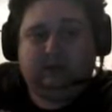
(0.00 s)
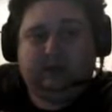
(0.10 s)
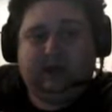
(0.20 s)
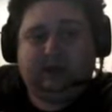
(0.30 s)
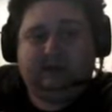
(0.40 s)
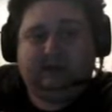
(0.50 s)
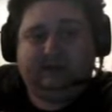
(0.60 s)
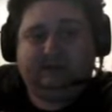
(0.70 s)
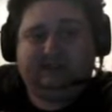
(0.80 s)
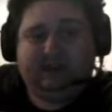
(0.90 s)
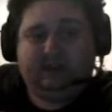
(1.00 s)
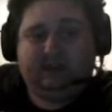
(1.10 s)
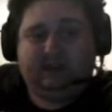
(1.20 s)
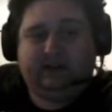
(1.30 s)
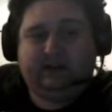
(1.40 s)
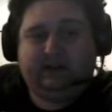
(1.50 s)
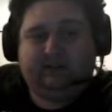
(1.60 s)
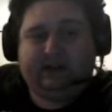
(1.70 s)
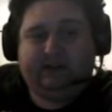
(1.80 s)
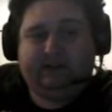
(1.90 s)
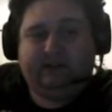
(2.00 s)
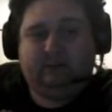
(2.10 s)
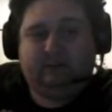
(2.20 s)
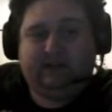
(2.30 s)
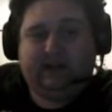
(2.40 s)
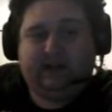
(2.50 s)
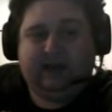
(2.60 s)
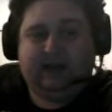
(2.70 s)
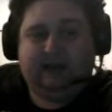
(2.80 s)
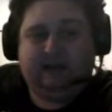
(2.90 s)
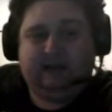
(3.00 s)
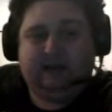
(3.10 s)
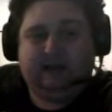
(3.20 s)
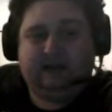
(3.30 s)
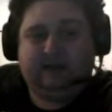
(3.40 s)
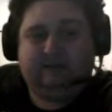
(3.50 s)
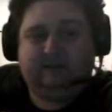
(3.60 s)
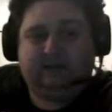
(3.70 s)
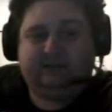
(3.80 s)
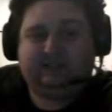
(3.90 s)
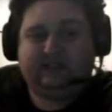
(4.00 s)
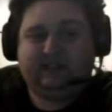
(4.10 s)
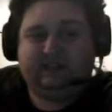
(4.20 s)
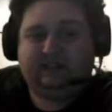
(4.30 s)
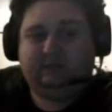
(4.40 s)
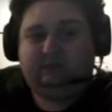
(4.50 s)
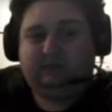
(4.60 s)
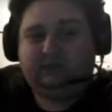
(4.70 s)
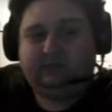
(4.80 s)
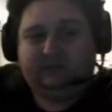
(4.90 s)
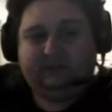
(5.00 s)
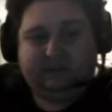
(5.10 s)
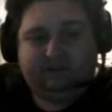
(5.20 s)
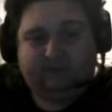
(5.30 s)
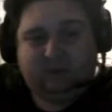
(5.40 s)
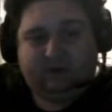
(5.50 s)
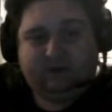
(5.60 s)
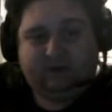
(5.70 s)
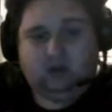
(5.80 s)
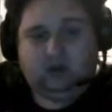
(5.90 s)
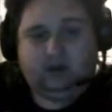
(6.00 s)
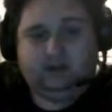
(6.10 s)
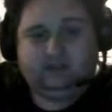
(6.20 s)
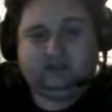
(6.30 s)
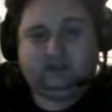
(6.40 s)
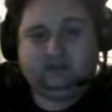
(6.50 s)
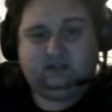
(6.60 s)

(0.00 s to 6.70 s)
Ant and Dec Saturday Night Takeaway in the UK. Um, they said they were doing stuff but without an audience